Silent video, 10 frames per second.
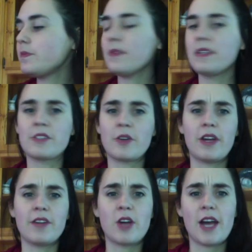
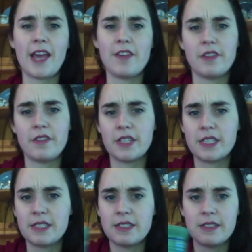Sorry, I've got hay fever
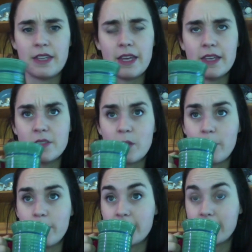this year, so I'm a
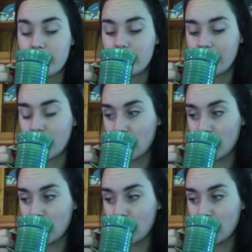bit sniffly.